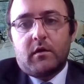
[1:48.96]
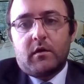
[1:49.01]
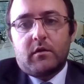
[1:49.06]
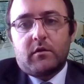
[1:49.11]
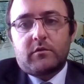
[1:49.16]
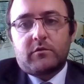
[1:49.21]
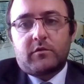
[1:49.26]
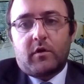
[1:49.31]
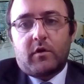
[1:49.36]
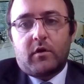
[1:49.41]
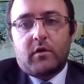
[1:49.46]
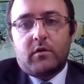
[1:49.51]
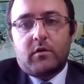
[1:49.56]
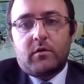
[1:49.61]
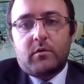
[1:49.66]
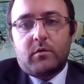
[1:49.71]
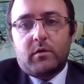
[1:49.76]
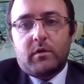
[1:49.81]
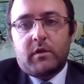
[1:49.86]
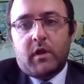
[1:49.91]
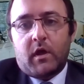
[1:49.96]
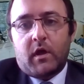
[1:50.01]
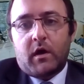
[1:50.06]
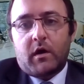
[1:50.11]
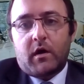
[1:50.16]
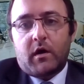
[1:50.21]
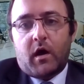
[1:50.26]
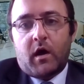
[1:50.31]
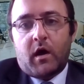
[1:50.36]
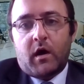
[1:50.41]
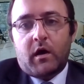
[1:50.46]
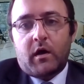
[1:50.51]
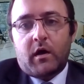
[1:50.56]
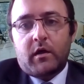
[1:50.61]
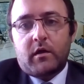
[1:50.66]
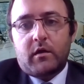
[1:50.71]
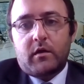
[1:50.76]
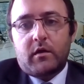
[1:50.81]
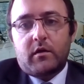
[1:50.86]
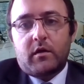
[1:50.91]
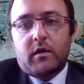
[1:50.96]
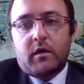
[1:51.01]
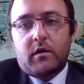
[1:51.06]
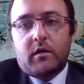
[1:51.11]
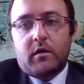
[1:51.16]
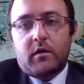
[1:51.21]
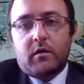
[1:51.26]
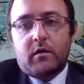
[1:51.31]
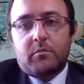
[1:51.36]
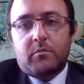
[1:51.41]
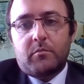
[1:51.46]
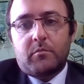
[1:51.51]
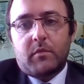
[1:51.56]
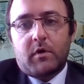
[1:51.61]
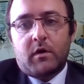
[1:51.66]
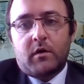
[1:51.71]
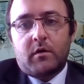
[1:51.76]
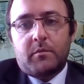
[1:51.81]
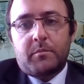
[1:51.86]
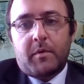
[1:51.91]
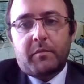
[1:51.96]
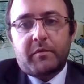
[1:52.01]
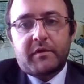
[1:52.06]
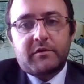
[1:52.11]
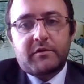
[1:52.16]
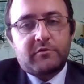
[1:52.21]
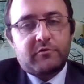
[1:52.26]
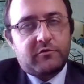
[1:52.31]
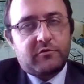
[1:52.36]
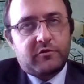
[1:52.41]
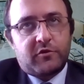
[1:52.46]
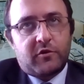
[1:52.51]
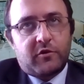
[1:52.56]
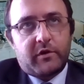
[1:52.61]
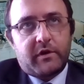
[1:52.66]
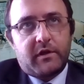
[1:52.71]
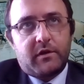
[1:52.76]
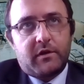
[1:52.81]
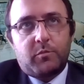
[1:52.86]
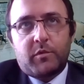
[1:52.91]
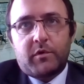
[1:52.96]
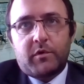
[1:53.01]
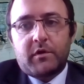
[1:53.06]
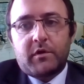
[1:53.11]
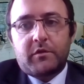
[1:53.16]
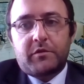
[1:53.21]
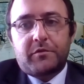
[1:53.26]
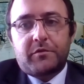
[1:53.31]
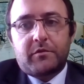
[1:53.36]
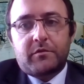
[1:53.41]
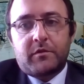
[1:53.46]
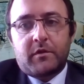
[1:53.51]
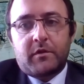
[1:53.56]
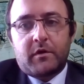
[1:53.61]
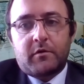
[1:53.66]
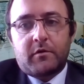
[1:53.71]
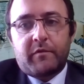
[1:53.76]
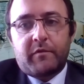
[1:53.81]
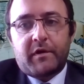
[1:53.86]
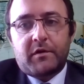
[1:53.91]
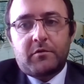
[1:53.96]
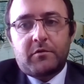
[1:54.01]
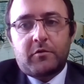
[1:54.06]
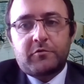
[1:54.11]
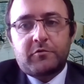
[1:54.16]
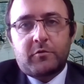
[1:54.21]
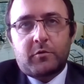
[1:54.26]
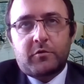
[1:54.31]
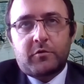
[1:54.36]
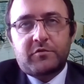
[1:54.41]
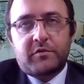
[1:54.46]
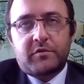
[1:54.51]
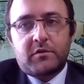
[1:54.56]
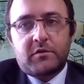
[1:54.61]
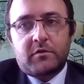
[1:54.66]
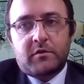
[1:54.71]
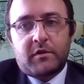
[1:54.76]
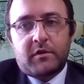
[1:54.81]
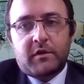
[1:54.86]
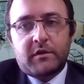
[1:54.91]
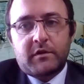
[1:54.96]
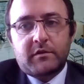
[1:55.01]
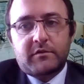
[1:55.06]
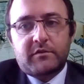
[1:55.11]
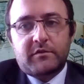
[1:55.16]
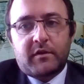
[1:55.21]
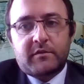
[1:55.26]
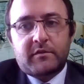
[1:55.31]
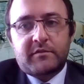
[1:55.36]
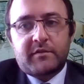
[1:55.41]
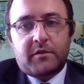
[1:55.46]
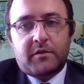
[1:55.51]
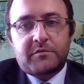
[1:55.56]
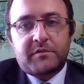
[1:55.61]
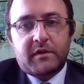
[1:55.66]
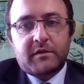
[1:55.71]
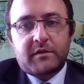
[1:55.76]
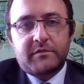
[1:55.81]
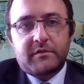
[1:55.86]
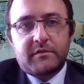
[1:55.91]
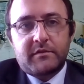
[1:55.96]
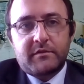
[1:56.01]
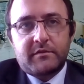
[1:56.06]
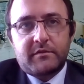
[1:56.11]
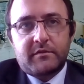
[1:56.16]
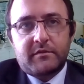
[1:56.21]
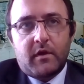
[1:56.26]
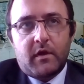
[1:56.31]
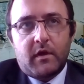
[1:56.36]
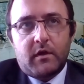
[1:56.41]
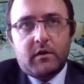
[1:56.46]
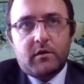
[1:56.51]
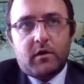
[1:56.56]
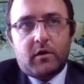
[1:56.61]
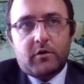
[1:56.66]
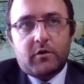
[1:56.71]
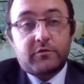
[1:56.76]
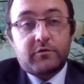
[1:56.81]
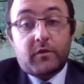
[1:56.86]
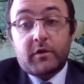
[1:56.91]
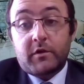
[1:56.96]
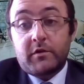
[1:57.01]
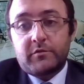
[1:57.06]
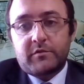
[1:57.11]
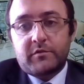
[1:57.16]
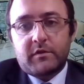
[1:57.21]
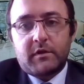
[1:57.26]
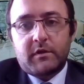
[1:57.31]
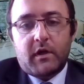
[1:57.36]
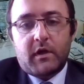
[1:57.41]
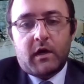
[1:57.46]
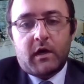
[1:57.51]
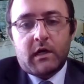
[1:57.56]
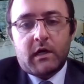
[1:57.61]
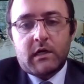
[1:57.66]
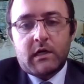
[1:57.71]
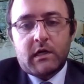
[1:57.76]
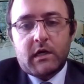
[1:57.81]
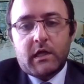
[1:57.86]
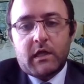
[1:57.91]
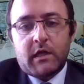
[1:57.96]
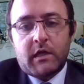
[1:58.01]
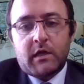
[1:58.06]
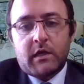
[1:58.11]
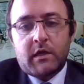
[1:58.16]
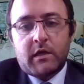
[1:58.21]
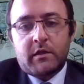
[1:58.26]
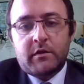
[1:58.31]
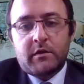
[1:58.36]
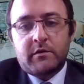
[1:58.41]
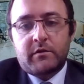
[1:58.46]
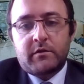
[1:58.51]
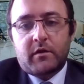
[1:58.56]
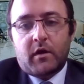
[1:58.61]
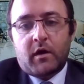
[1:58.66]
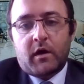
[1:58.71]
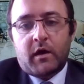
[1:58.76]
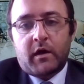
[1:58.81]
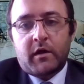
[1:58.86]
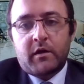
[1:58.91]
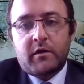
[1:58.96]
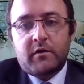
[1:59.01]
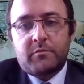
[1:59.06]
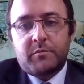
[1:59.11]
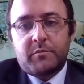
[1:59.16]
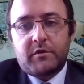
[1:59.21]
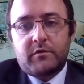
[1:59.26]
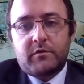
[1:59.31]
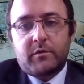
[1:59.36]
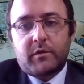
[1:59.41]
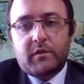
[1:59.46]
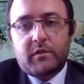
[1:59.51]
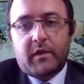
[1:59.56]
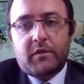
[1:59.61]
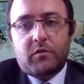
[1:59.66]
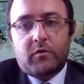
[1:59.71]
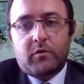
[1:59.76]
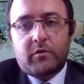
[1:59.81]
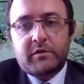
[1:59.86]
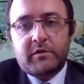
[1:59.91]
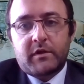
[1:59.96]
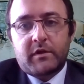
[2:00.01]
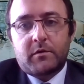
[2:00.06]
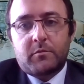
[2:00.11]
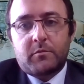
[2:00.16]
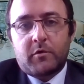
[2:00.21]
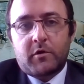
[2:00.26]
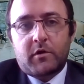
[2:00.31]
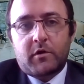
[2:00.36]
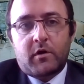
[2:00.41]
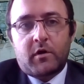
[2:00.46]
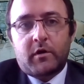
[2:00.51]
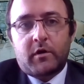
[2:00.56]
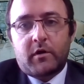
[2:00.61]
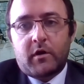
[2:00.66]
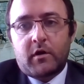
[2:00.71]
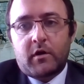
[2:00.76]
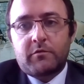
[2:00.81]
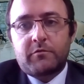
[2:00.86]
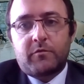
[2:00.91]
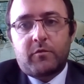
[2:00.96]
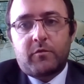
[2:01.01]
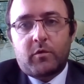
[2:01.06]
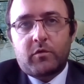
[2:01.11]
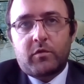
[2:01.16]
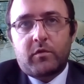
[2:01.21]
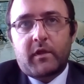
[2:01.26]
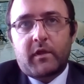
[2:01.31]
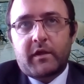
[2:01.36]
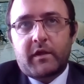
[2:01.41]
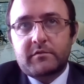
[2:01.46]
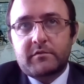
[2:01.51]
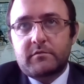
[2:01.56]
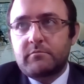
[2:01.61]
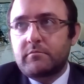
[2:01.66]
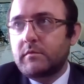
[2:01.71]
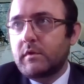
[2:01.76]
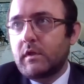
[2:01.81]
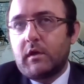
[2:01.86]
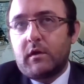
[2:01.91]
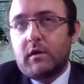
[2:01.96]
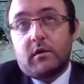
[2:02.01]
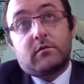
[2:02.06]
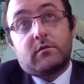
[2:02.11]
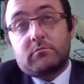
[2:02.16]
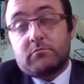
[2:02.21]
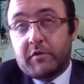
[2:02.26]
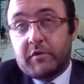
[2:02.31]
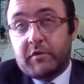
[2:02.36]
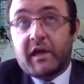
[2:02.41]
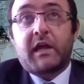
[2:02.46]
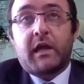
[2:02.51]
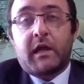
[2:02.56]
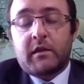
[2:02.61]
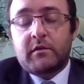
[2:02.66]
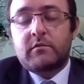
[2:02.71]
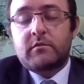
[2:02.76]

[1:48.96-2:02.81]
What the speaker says: So yeah, I am a public interest attorney with the Randall Sorrells Legal Clinics at South Texas, College of Law, Houston, and I have been doing landlord-tenant work on and off for the last decade